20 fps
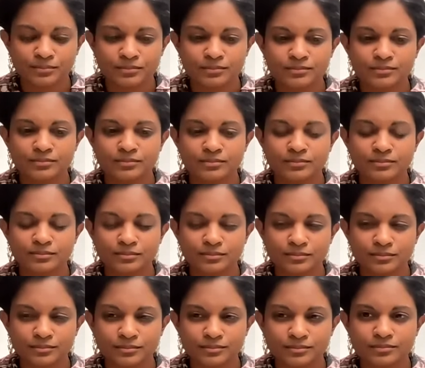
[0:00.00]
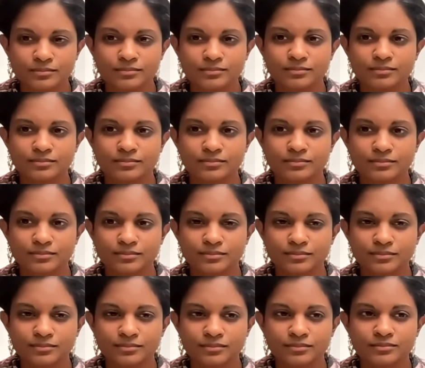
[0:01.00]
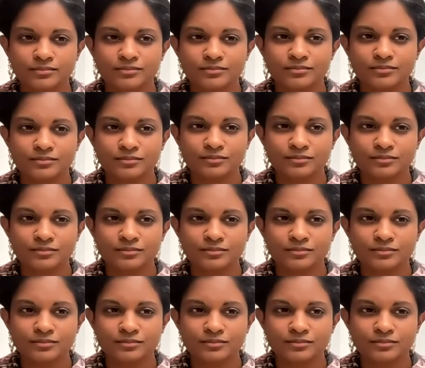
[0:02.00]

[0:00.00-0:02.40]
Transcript: The person shown says nothing.